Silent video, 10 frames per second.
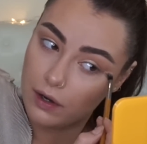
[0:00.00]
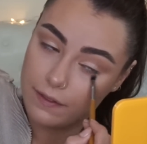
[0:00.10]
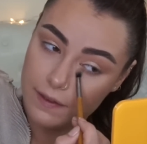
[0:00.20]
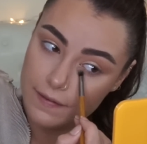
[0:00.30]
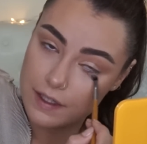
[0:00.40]

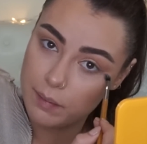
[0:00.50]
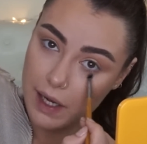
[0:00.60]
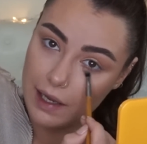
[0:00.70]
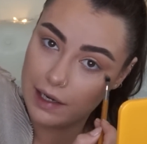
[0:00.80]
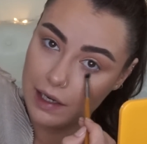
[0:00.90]
I think this
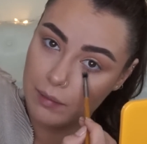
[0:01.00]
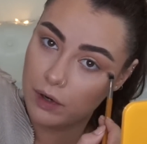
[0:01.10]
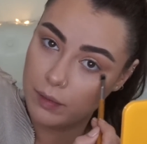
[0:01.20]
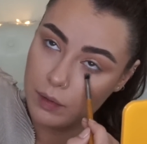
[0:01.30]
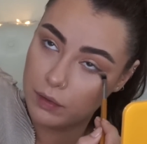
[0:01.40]
palette
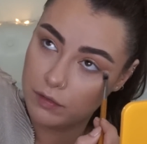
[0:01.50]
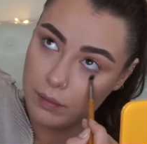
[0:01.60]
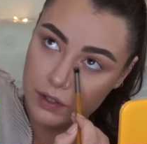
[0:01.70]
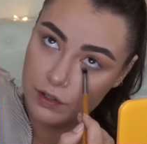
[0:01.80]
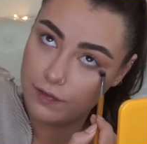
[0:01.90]
might be one of
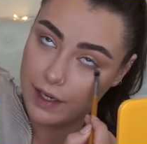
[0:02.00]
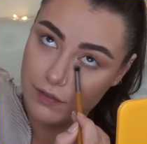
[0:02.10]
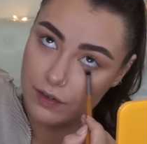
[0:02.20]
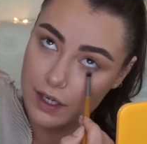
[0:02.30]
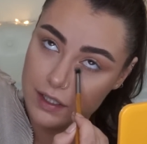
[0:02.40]
my new
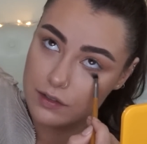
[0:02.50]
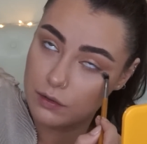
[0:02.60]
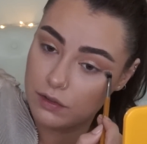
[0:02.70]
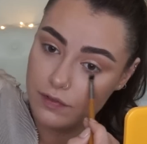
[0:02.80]
favourites.